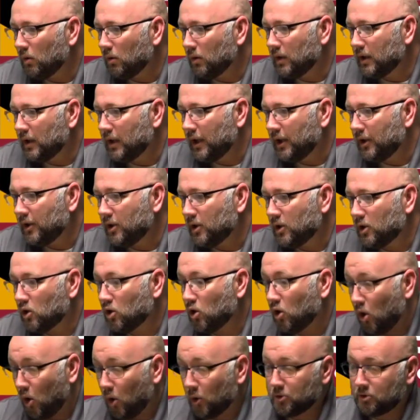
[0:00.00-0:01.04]
Well,
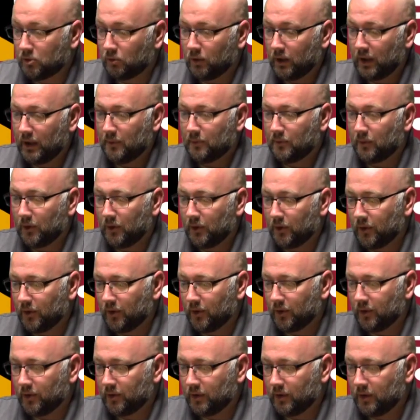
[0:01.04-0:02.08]
culturally for
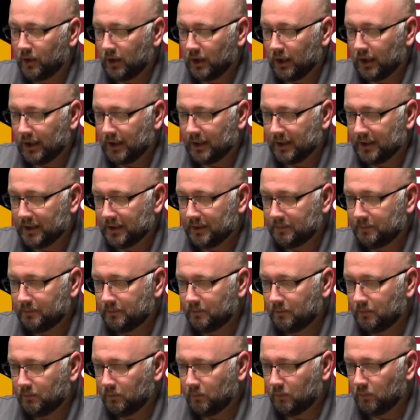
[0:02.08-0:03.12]
her,
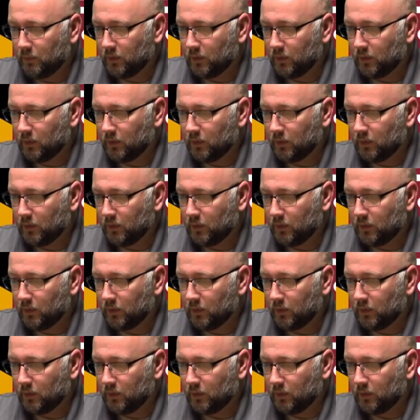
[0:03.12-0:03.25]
